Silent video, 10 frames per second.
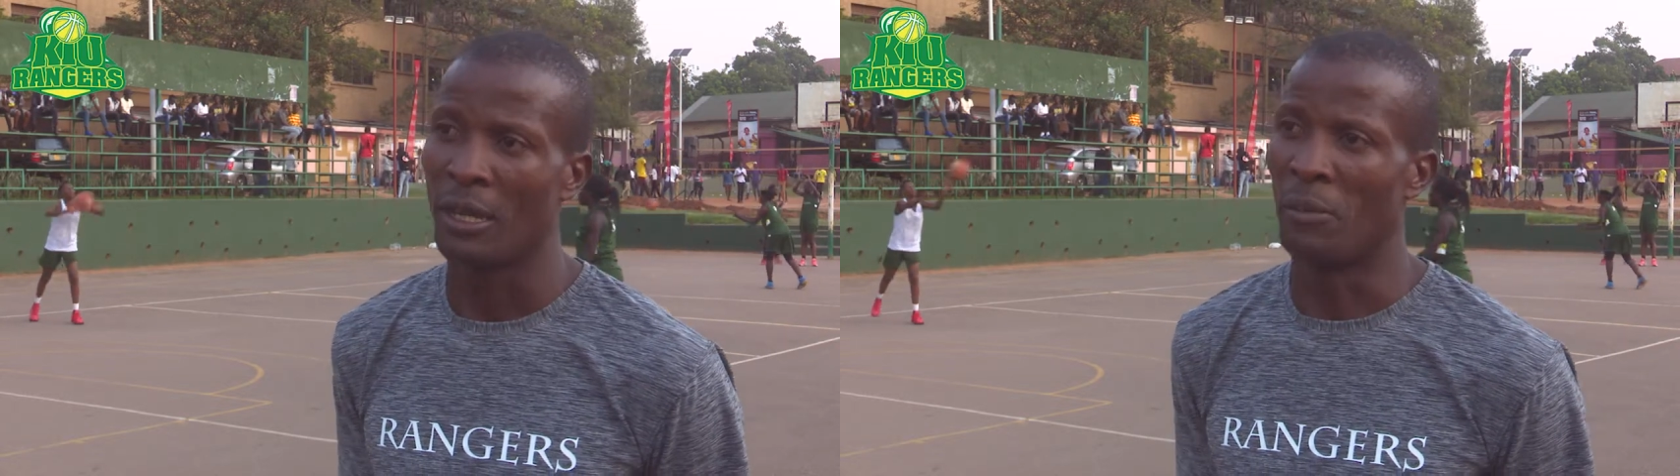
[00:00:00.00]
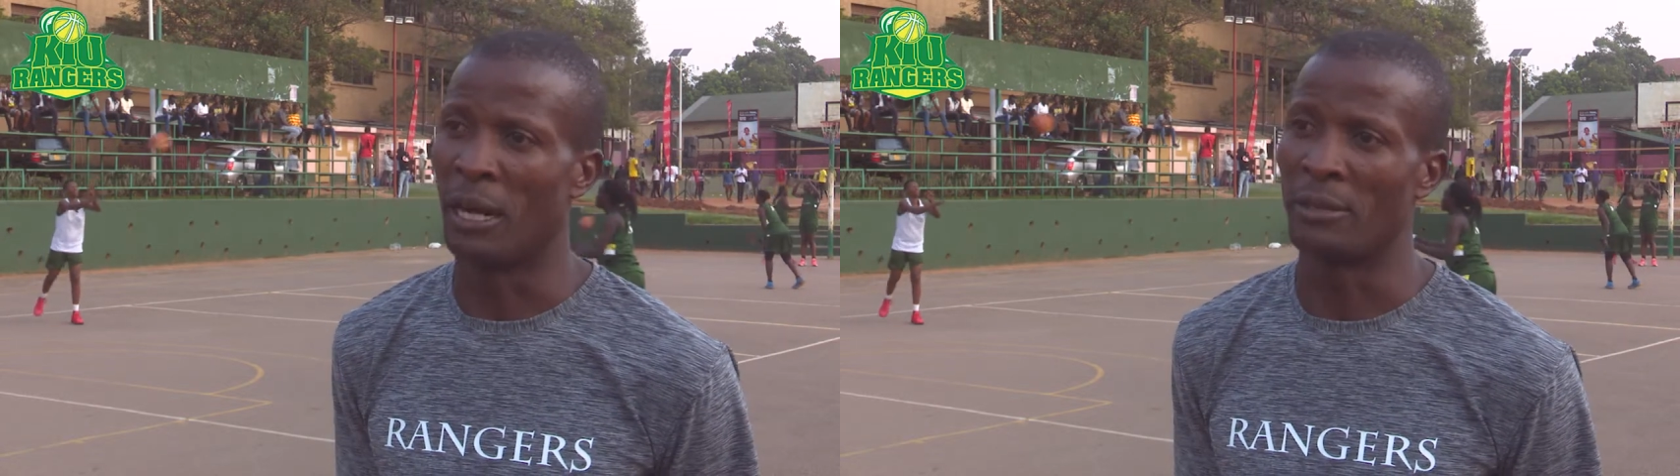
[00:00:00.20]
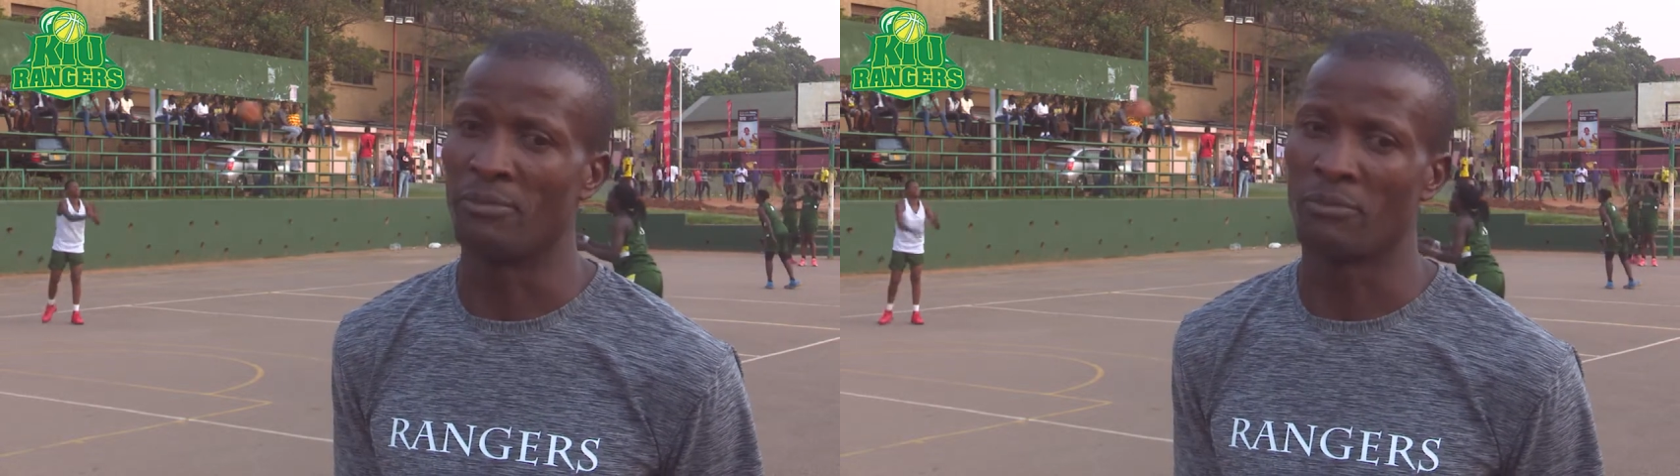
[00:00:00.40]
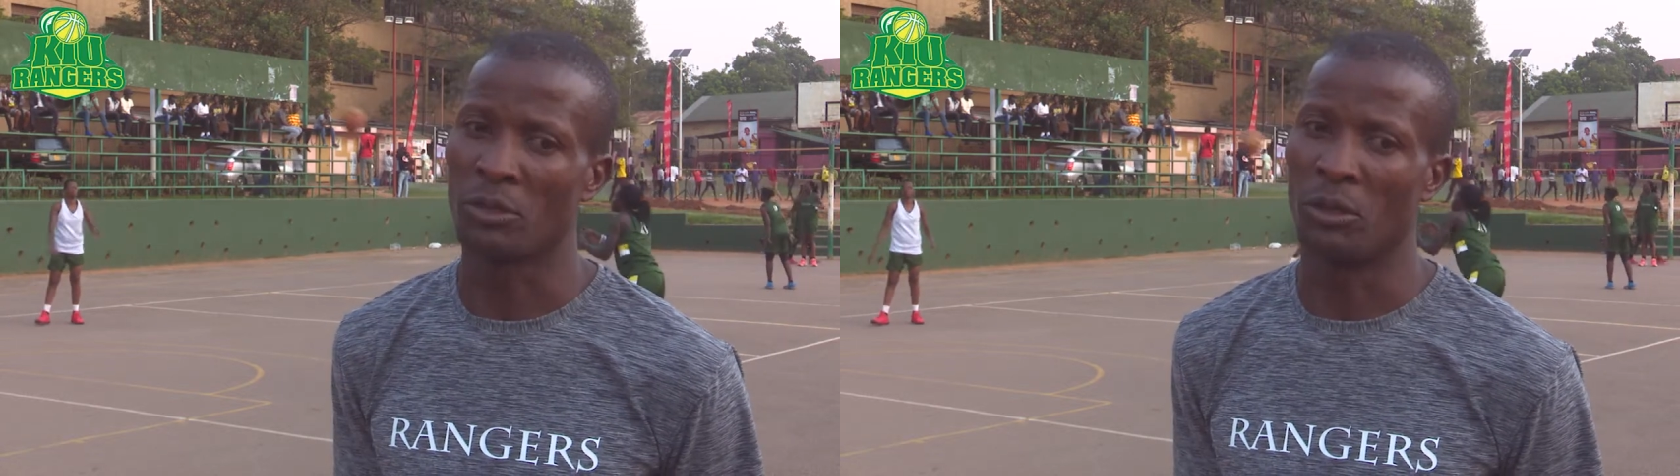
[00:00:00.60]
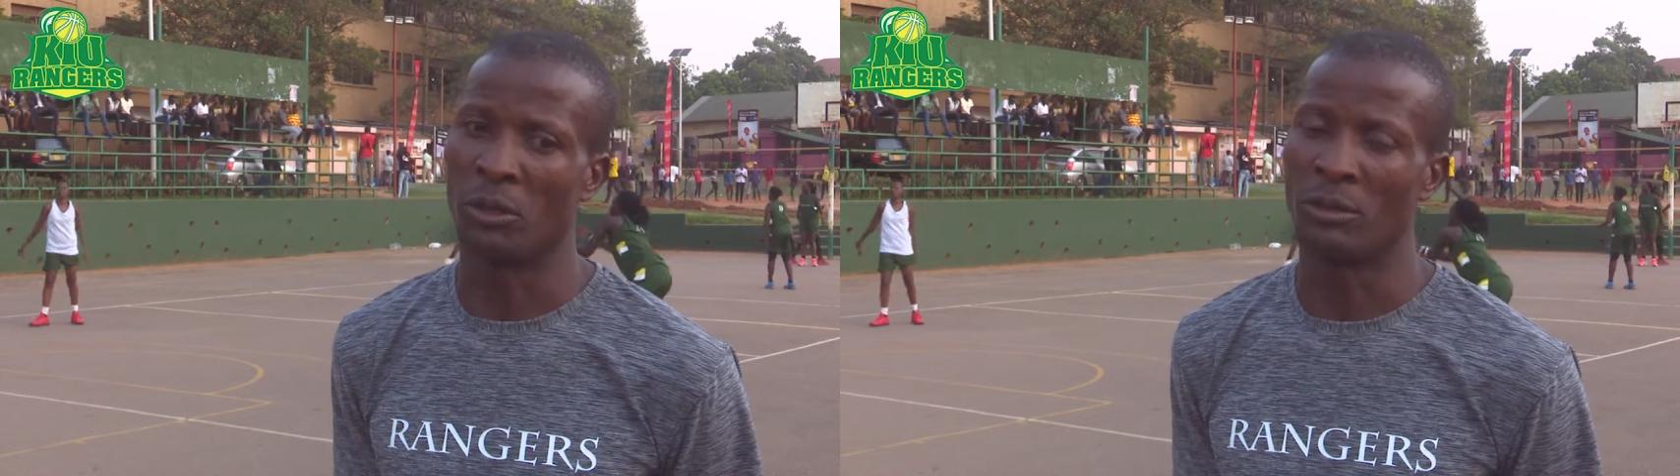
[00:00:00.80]
But
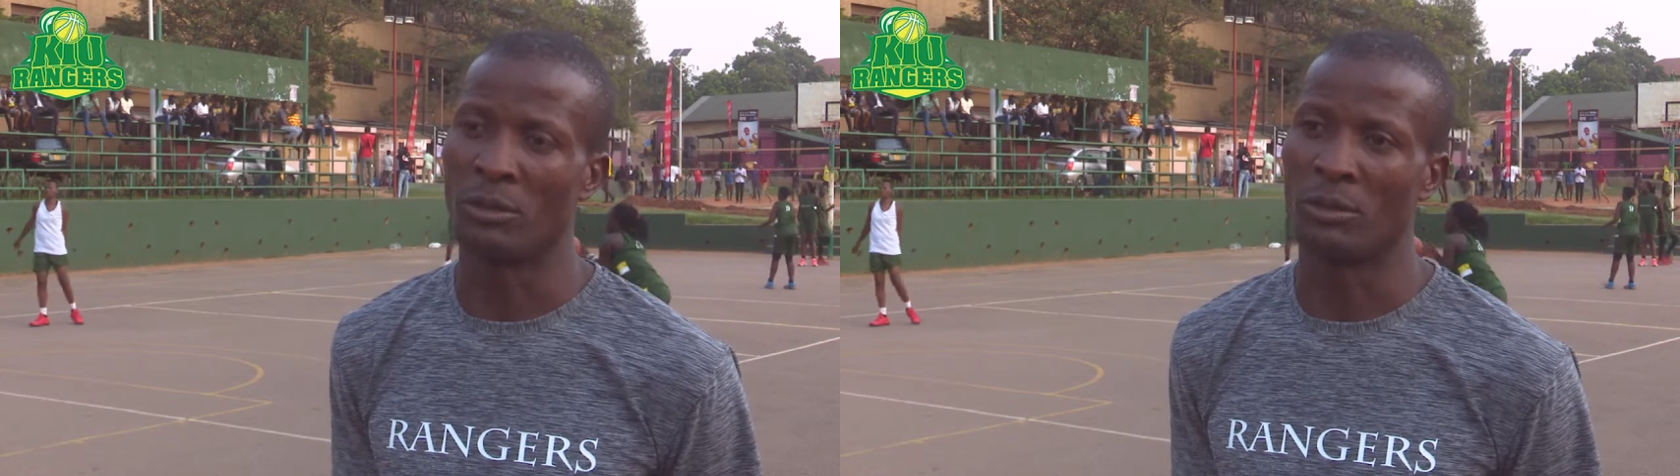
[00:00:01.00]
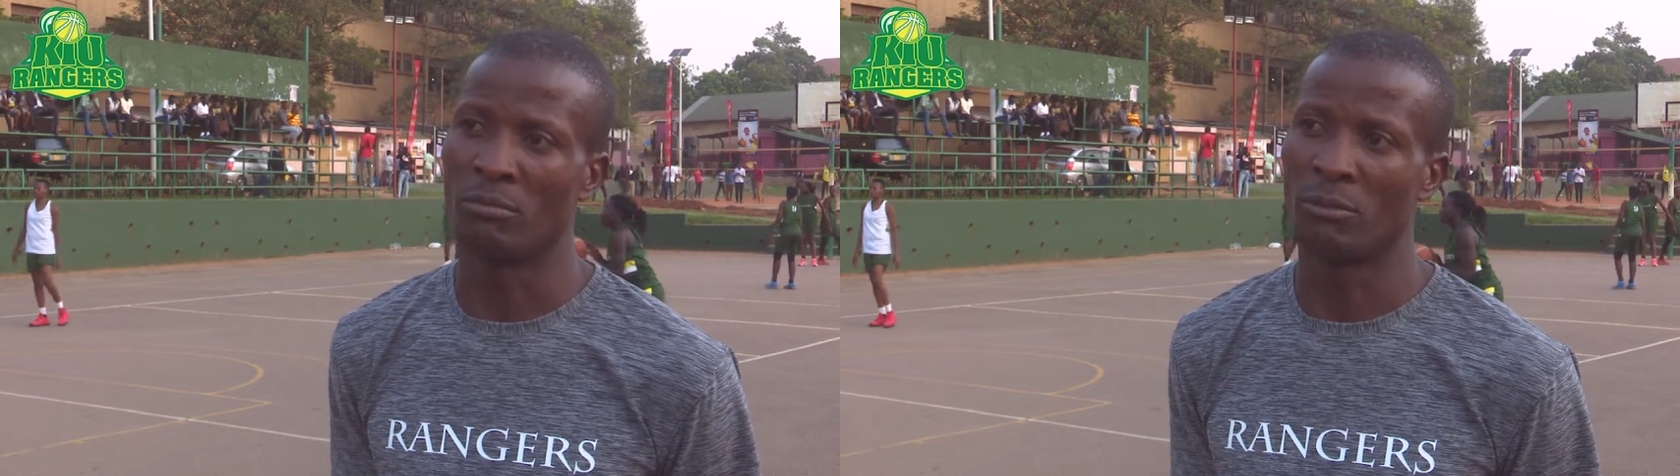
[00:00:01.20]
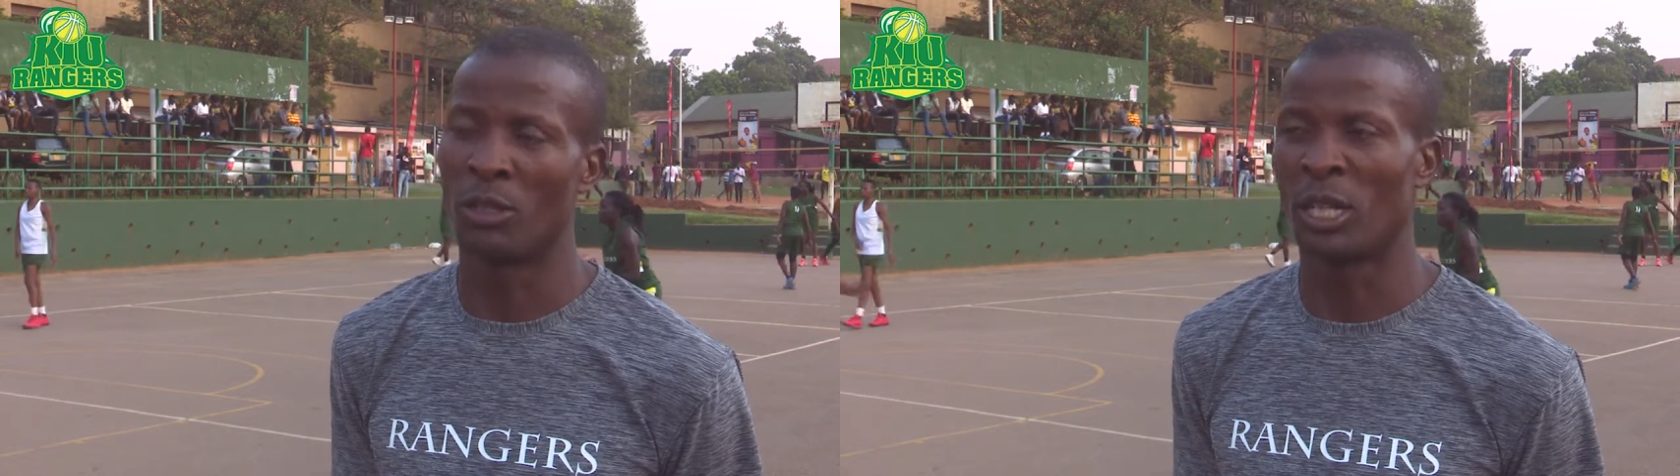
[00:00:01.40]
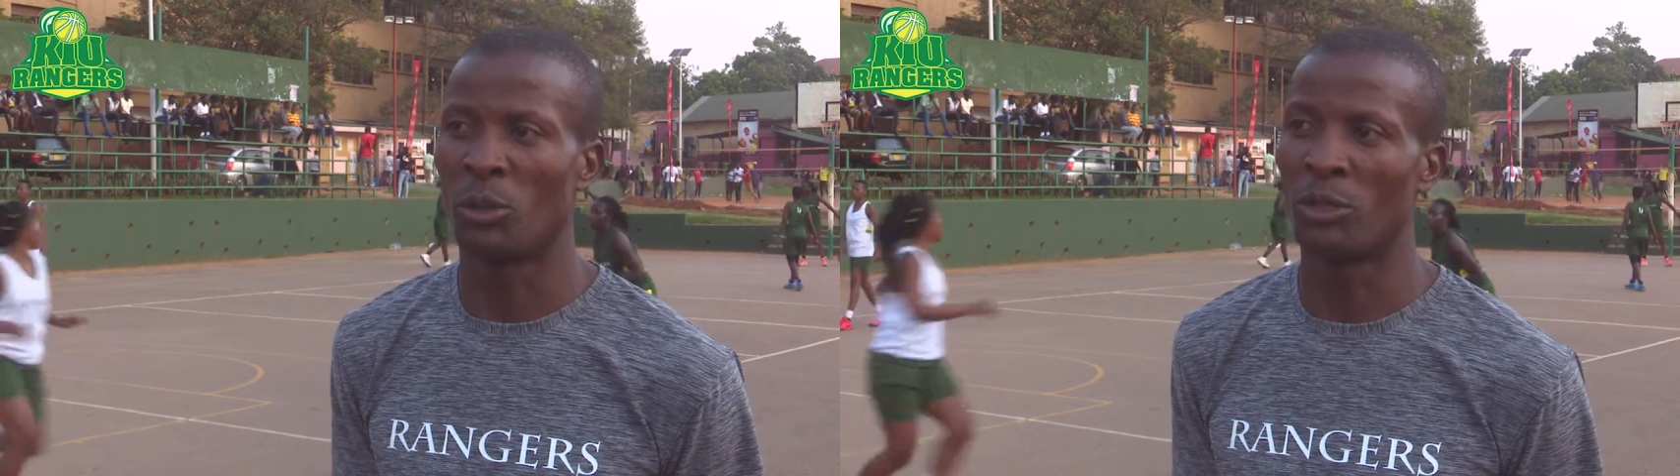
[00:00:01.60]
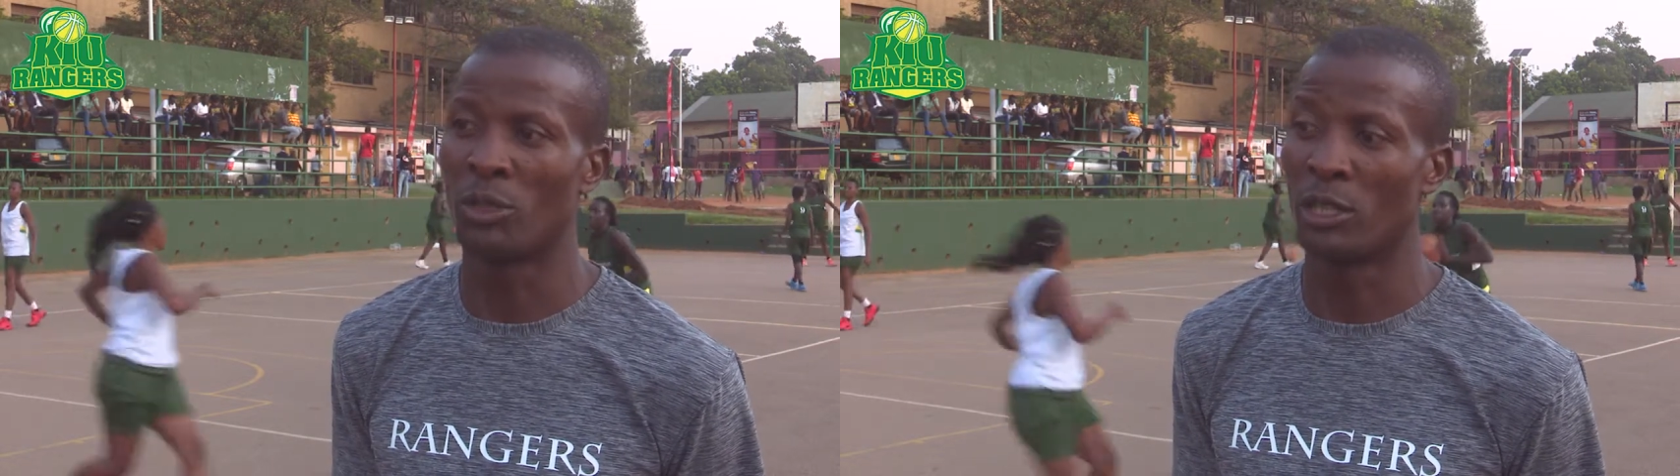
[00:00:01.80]
on a
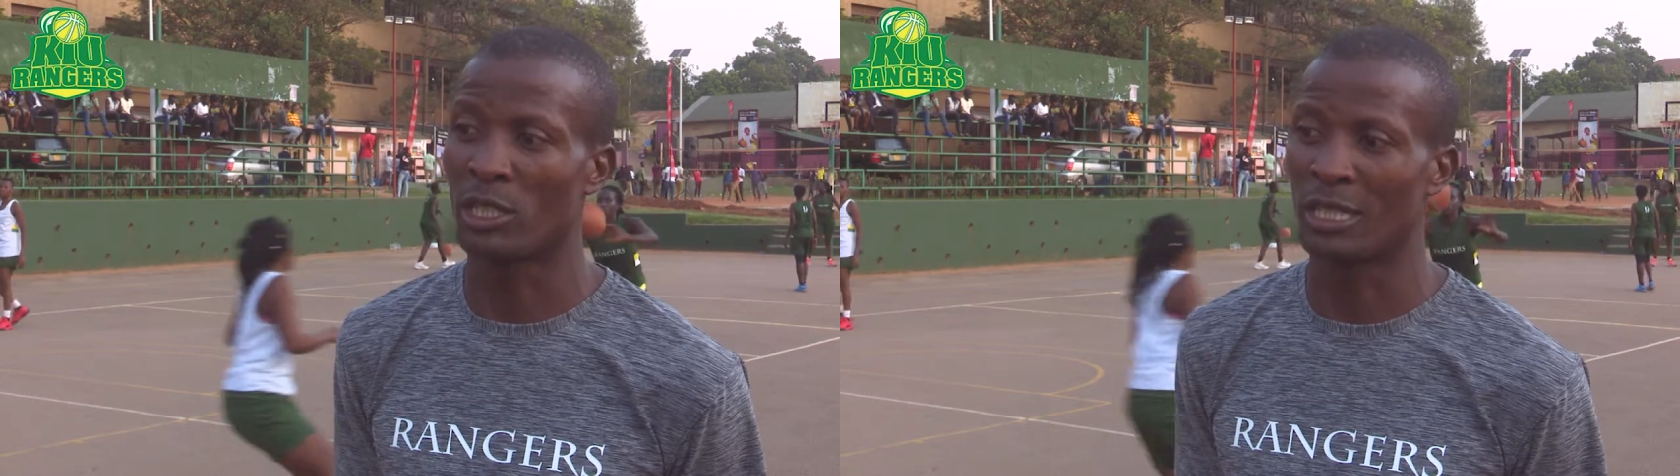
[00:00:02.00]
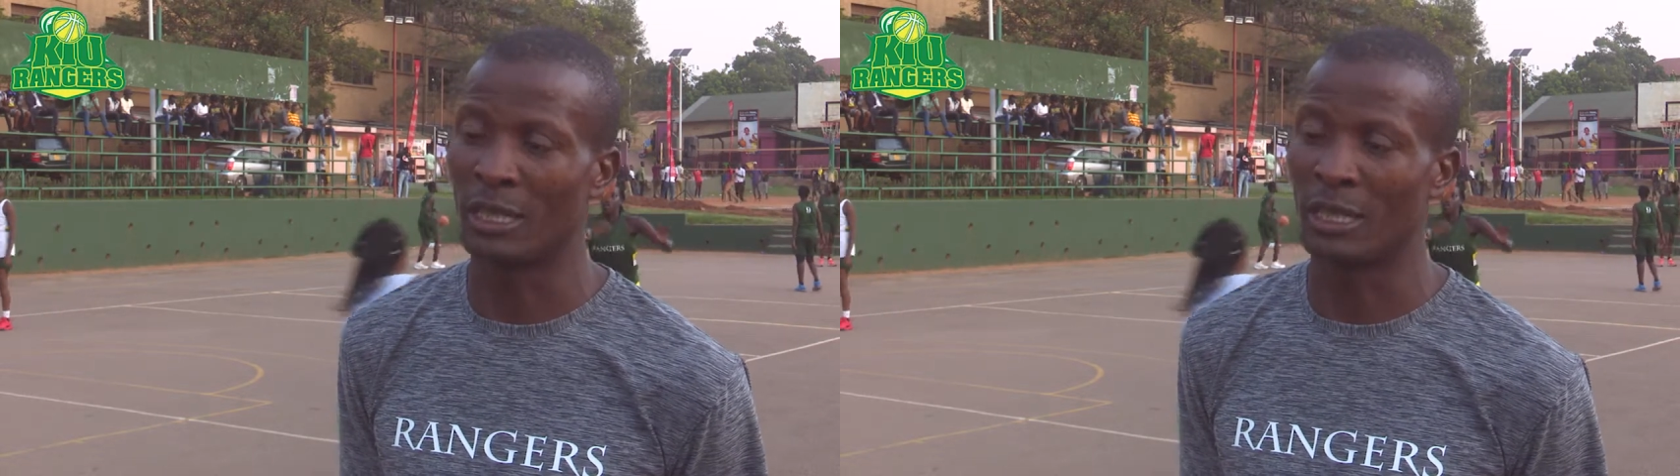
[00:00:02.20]
good note,